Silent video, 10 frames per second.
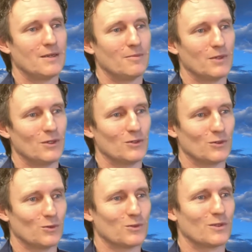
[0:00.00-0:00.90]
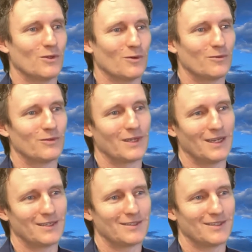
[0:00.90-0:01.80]
but you should also not
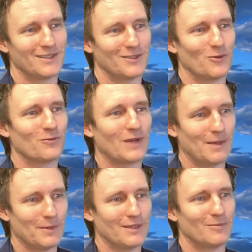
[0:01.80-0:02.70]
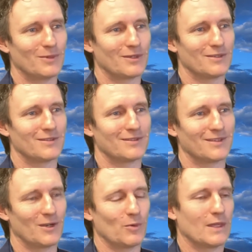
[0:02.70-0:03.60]
forget your family, because
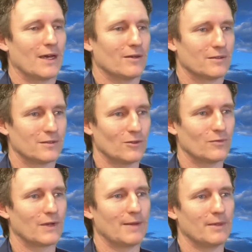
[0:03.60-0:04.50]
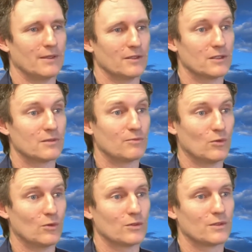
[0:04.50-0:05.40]
without your family and the support